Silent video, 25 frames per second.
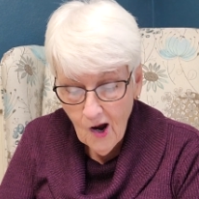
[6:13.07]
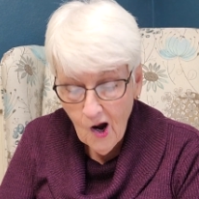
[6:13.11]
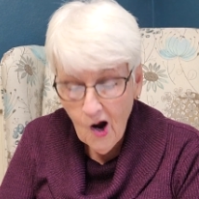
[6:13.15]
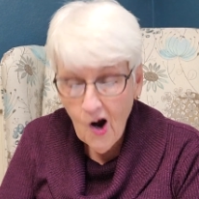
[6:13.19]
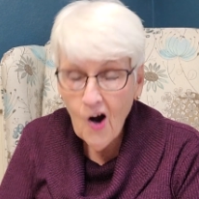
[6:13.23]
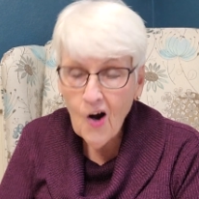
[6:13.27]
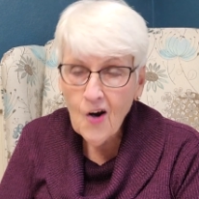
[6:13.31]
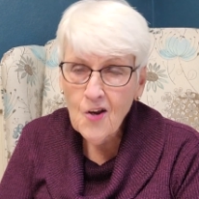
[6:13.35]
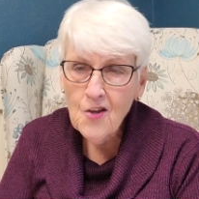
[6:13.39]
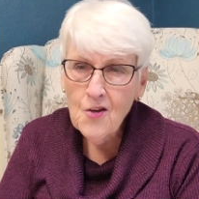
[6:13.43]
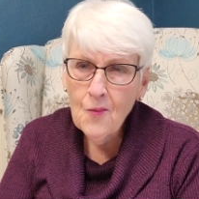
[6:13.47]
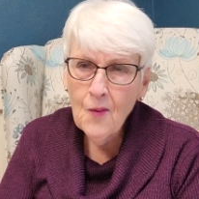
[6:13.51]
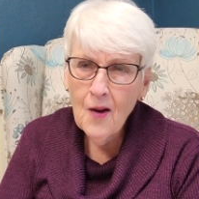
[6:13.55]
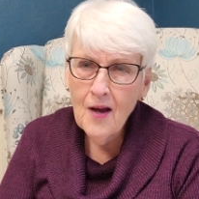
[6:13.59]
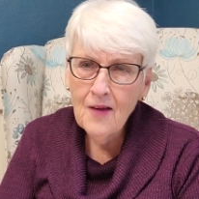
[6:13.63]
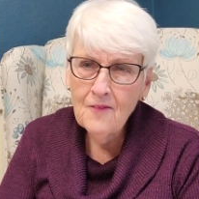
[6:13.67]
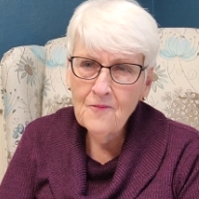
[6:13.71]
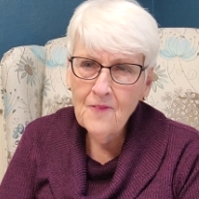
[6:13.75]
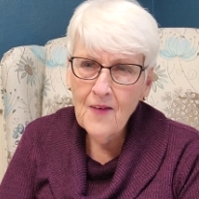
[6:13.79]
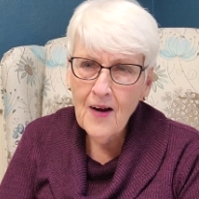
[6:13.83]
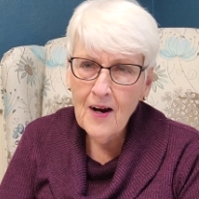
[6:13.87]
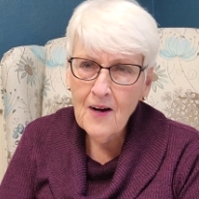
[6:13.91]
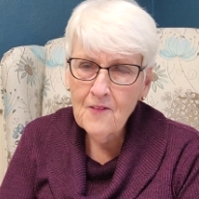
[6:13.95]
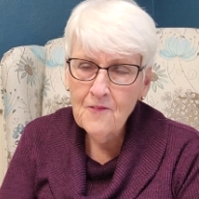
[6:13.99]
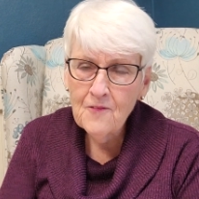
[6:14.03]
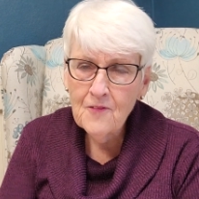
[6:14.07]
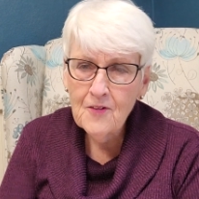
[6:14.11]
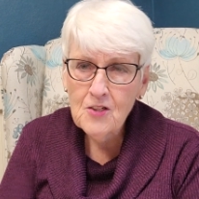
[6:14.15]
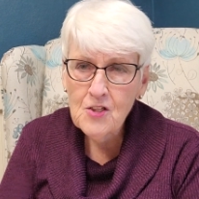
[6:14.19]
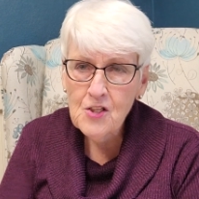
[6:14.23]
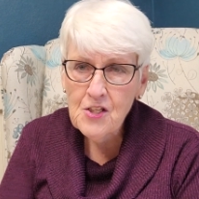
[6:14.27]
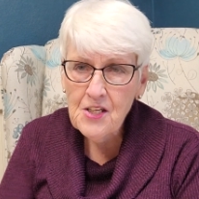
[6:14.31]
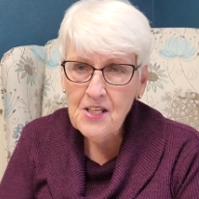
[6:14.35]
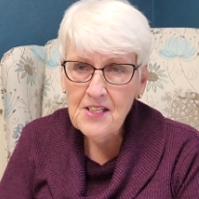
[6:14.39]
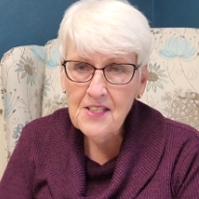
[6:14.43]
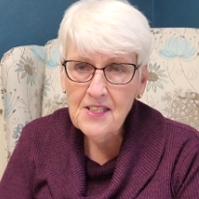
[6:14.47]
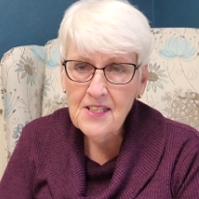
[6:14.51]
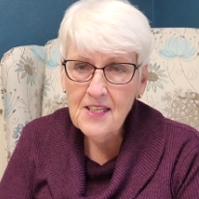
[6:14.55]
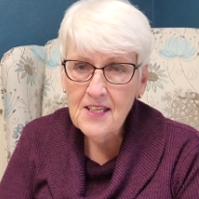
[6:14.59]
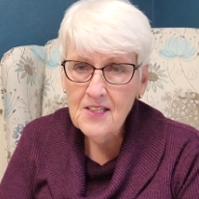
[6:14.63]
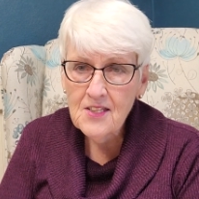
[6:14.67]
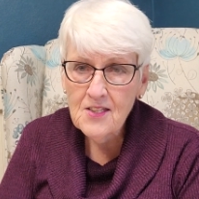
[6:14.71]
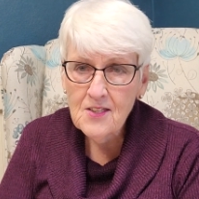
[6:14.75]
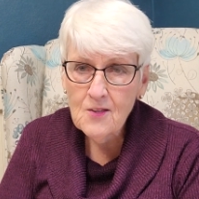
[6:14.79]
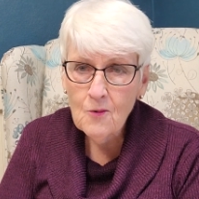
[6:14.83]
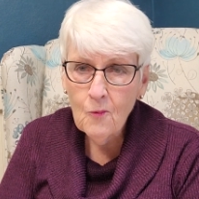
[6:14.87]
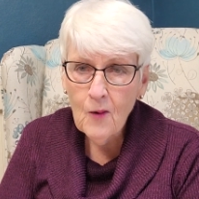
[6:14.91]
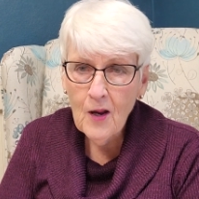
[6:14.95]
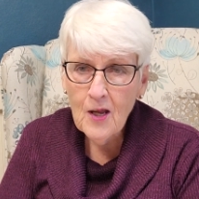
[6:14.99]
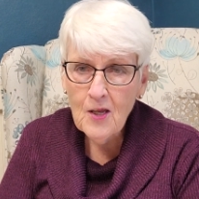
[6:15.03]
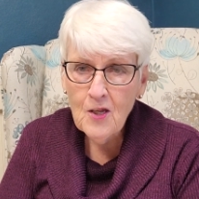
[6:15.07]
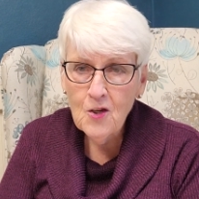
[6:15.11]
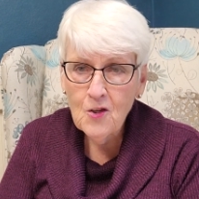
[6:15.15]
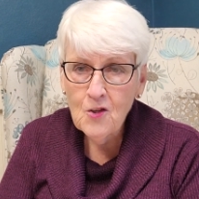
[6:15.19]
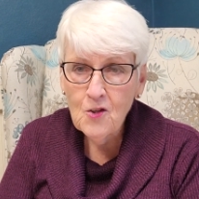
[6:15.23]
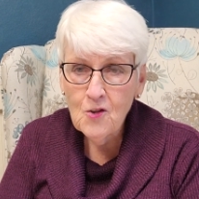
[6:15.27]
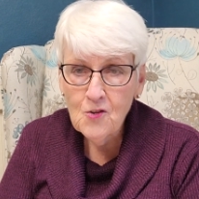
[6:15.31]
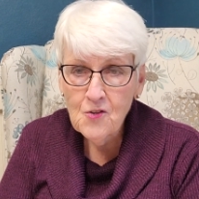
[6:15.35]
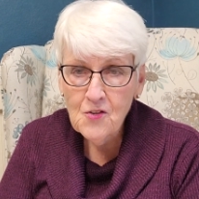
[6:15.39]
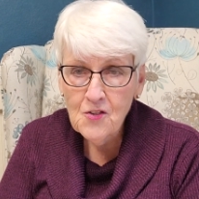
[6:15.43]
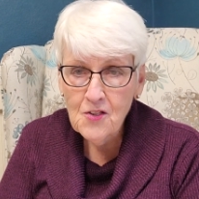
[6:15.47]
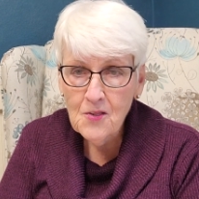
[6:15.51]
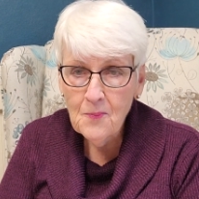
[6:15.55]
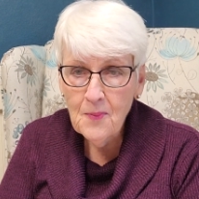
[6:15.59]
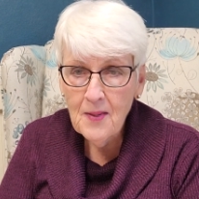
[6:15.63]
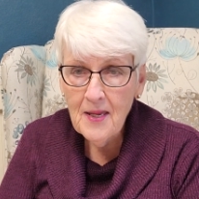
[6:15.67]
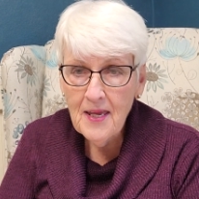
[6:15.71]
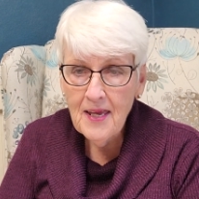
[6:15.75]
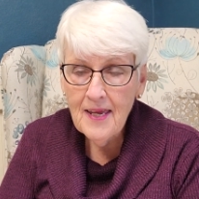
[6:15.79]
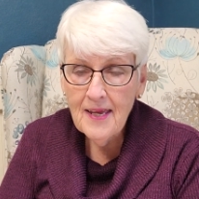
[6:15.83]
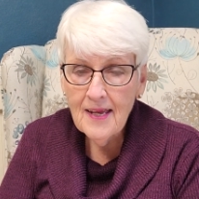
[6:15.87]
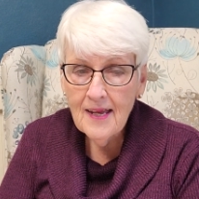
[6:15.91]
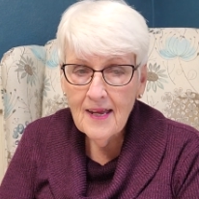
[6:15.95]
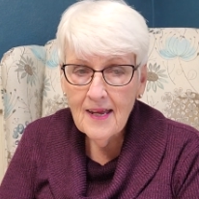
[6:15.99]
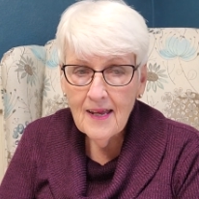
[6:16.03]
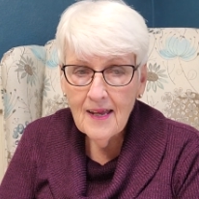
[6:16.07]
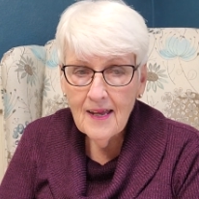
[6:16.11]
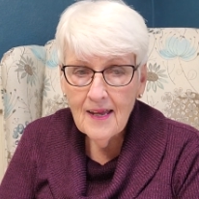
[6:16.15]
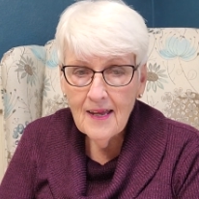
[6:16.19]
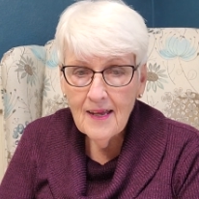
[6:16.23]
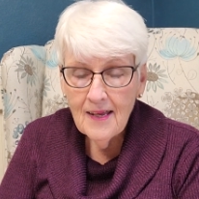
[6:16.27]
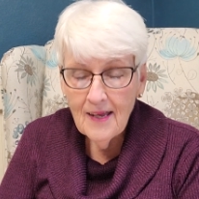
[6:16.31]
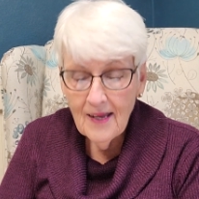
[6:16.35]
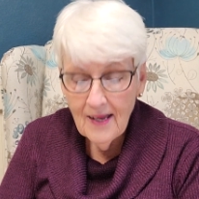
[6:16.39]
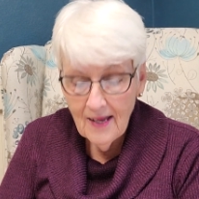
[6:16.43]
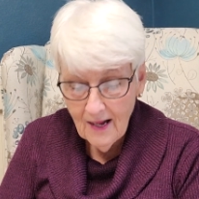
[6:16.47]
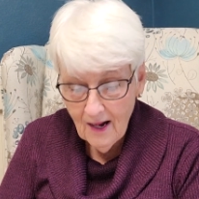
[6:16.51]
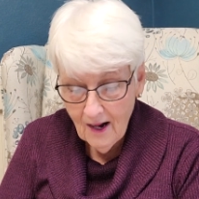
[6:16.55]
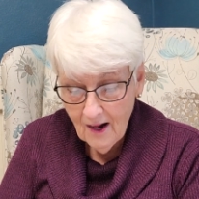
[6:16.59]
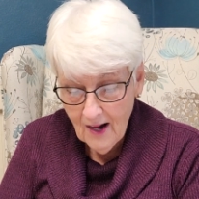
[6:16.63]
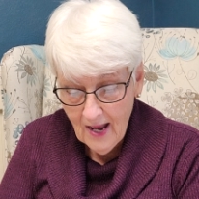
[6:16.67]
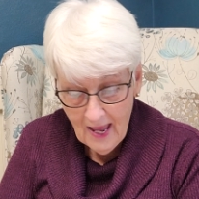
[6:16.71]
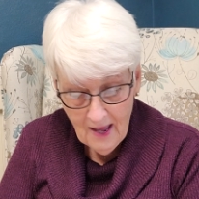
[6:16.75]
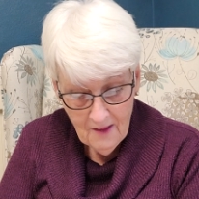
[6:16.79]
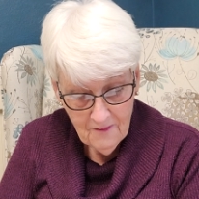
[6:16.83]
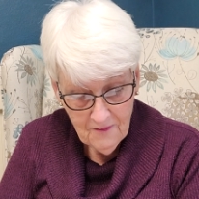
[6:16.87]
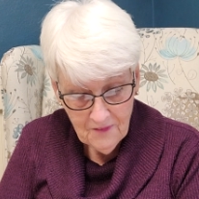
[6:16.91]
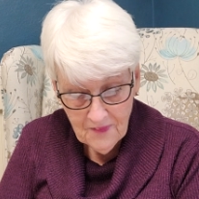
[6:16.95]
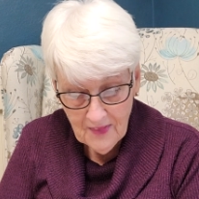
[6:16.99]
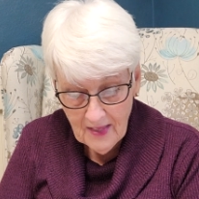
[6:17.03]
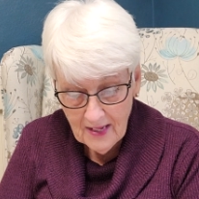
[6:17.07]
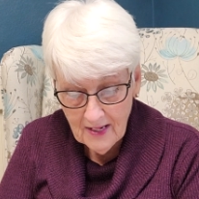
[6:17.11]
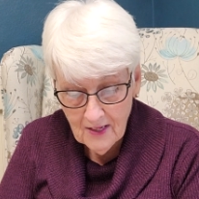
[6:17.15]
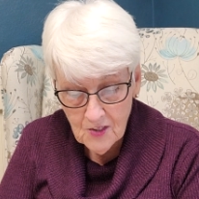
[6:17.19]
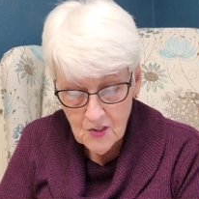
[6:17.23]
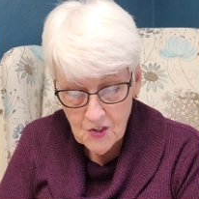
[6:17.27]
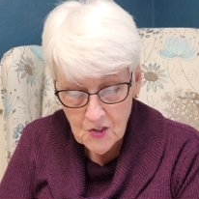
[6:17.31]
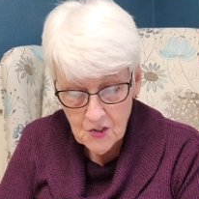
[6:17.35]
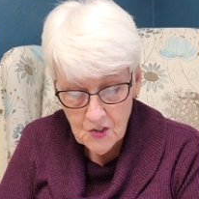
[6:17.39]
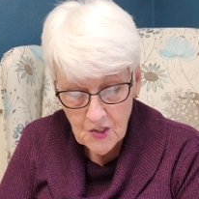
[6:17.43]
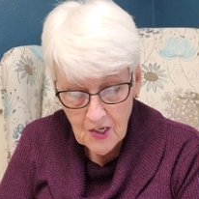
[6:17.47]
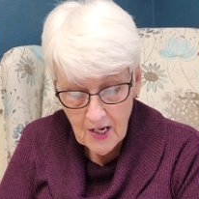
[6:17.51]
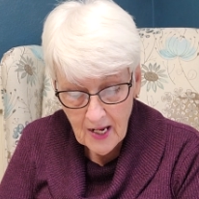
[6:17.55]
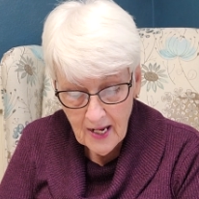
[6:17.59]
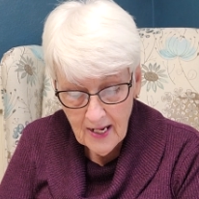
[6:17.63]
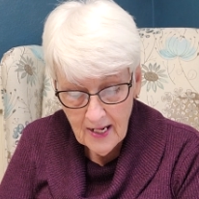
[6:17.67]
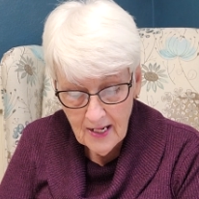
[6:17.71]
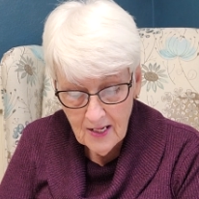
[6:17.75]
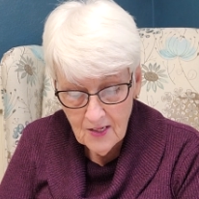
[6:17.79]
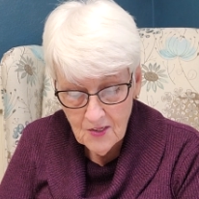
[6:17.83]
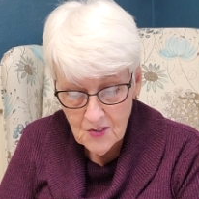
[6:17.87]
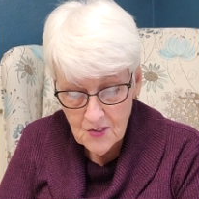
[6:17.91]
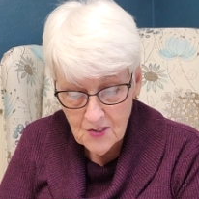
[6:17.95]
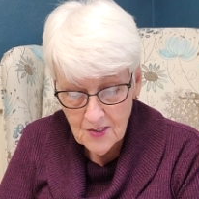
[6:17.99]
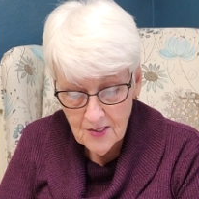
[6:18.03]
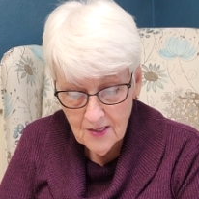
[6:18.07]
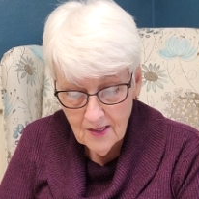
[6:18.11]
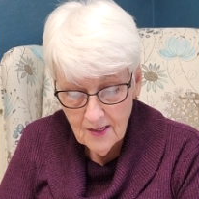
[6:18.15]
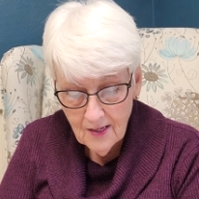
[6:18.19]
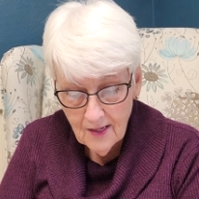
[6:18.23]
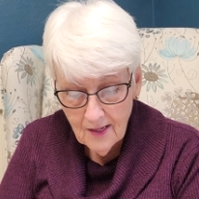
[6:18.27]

Are you on fire for Jesus the way you used to be? Have things changed?